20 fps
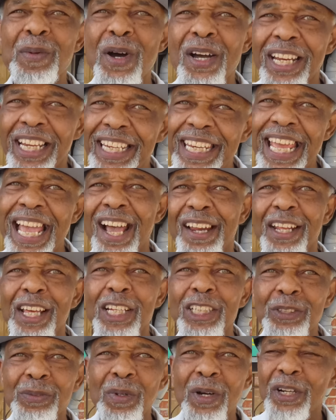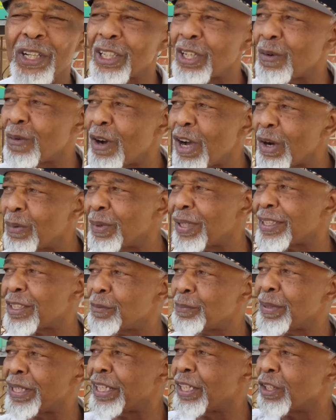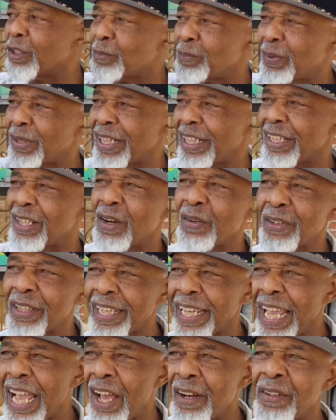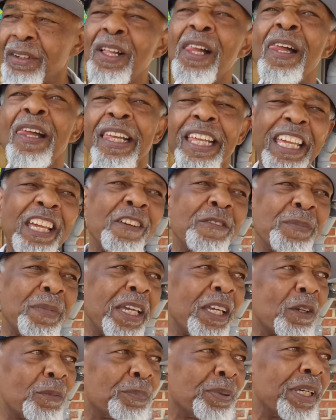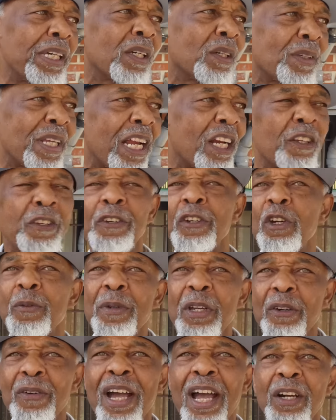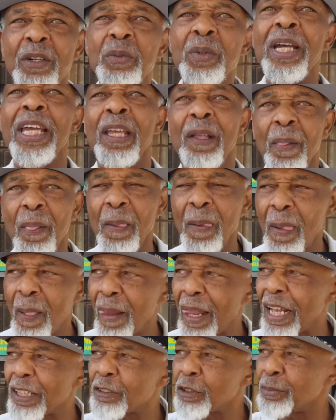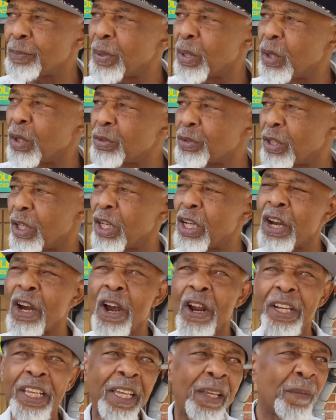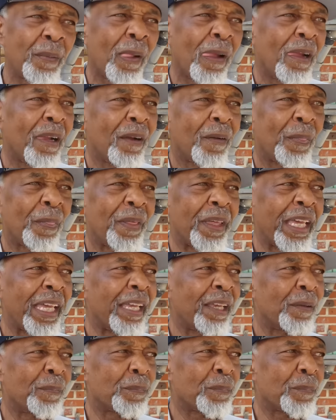want it now. They just want to go on with the bill, put it on the counter, give me the pill that'll cure me right away, as opposed to learning the